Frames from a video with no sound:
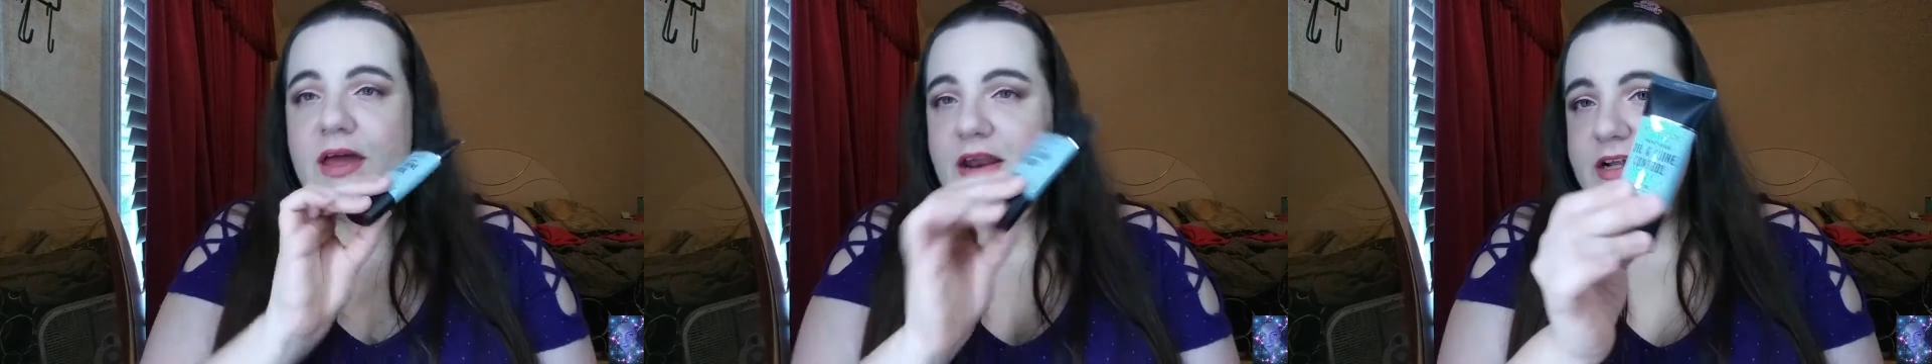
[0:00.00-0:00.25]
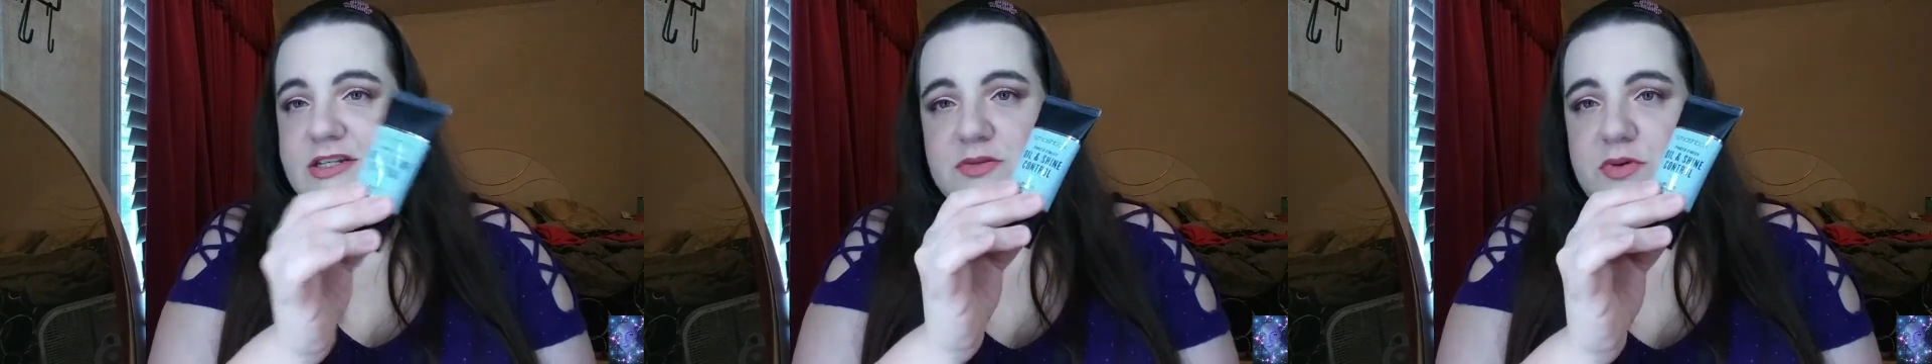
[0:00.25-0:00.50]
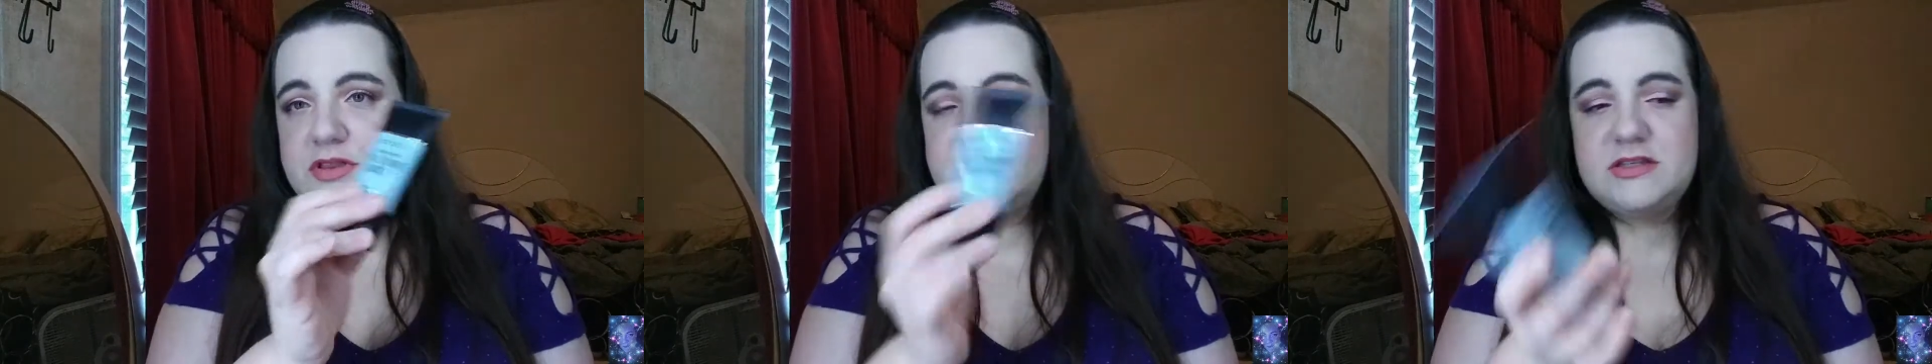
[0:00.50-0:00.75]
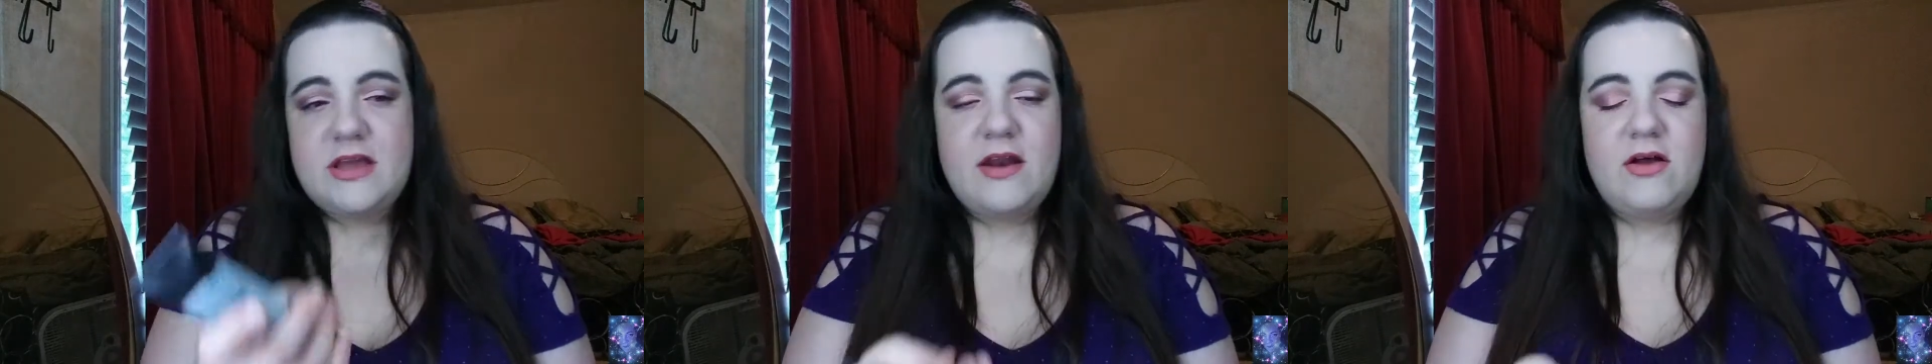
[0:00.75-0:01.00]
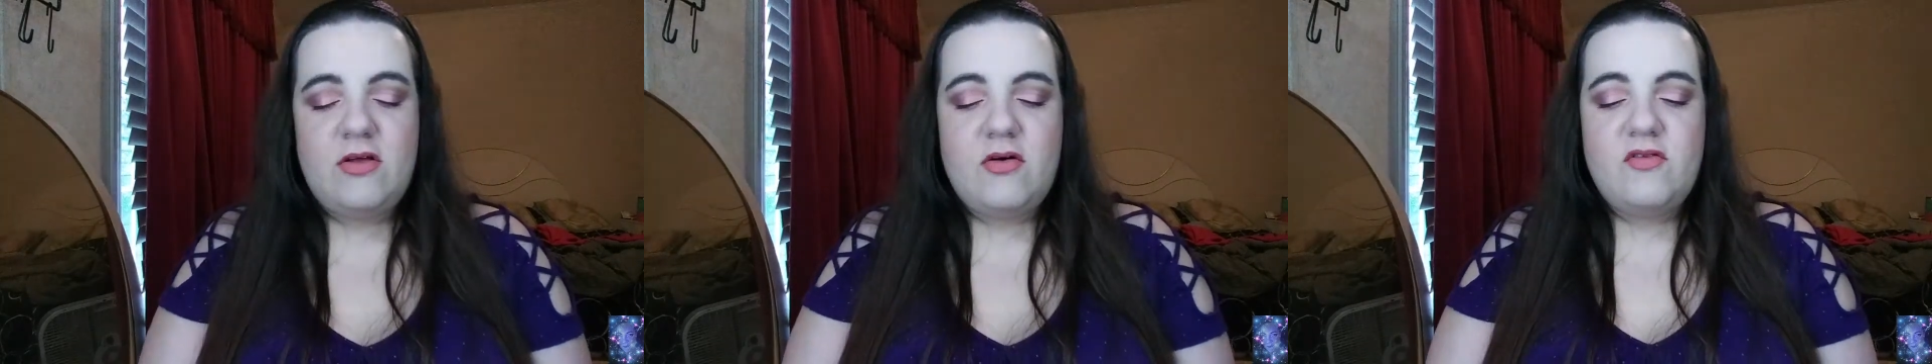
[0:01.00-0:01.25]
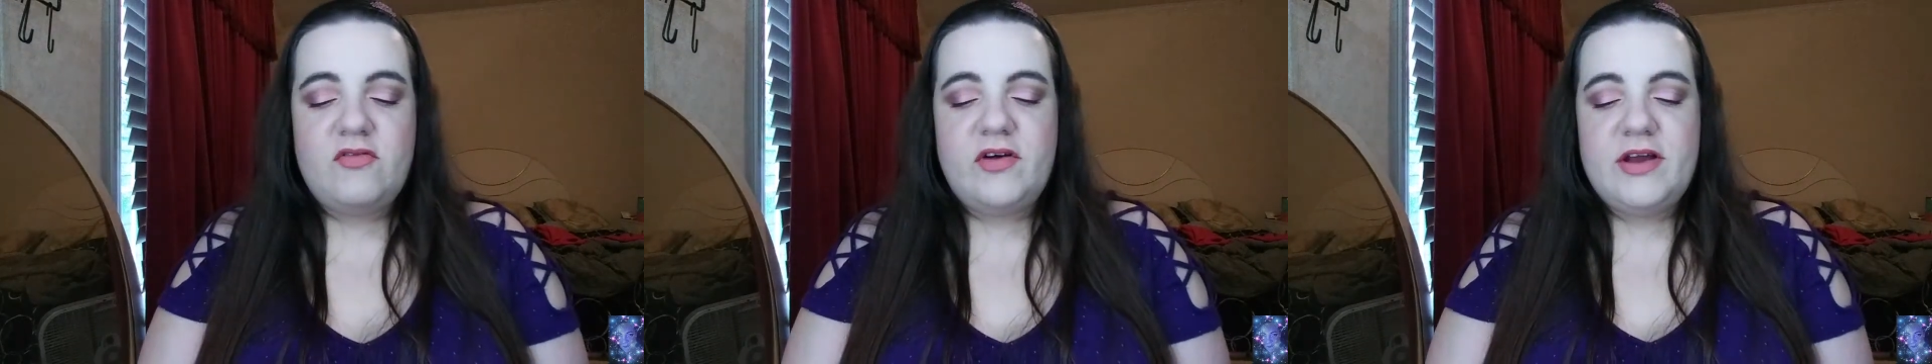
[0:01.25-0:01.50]
And I'll just put this on all
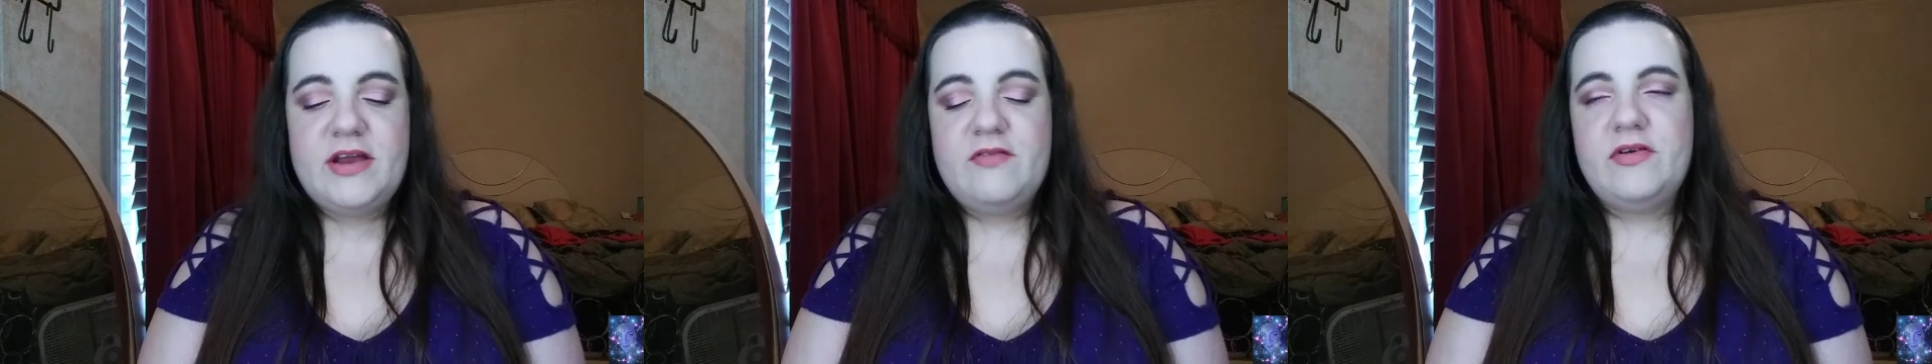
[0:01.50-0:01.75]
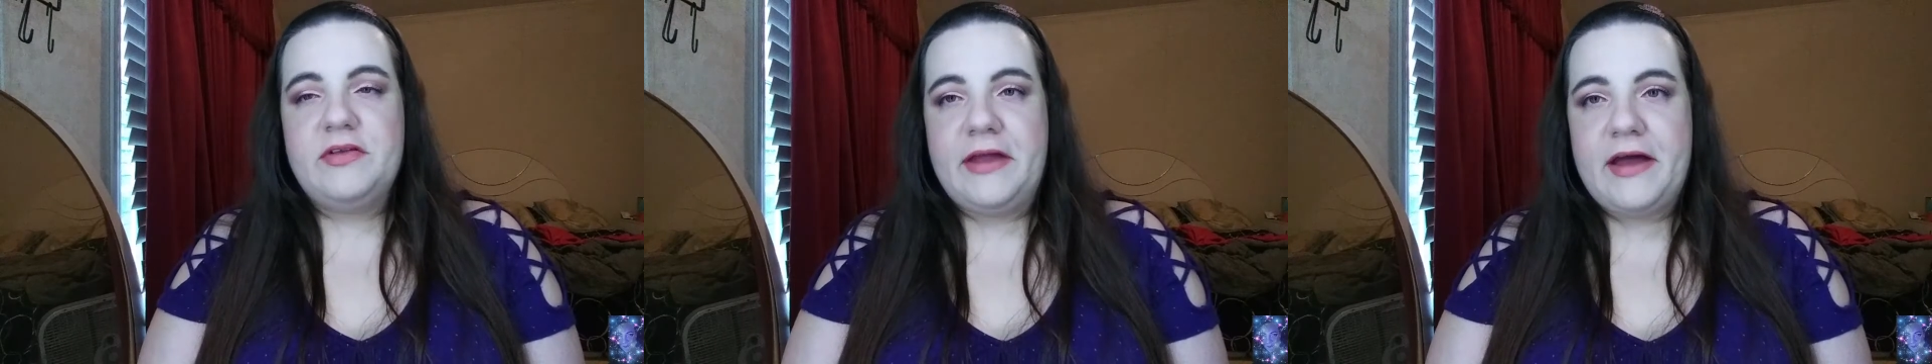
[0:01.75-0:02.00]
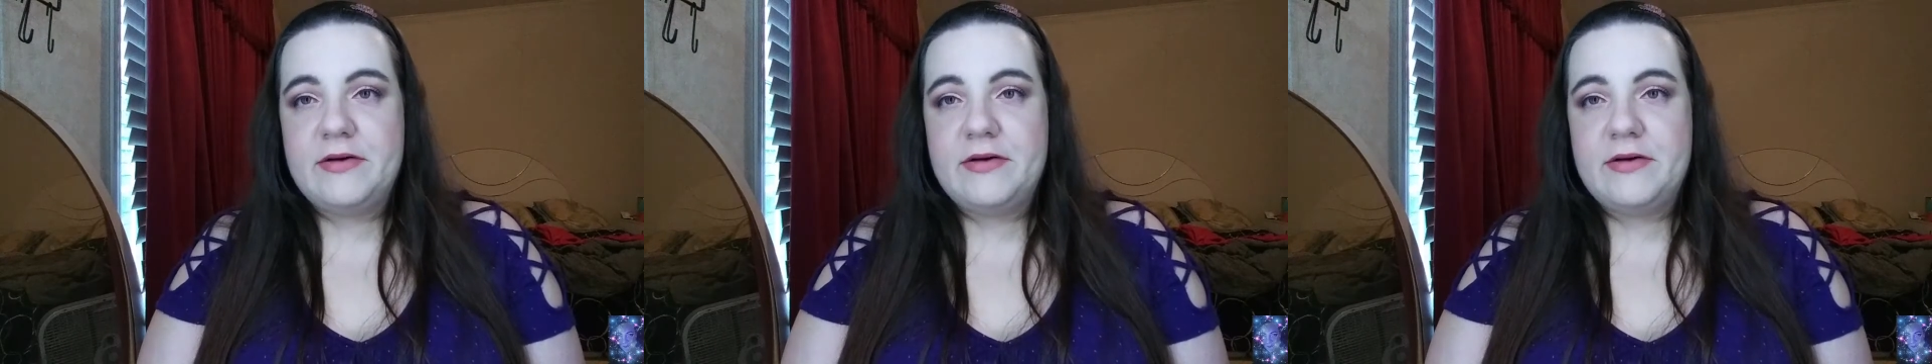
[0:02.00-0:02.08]
over, and it really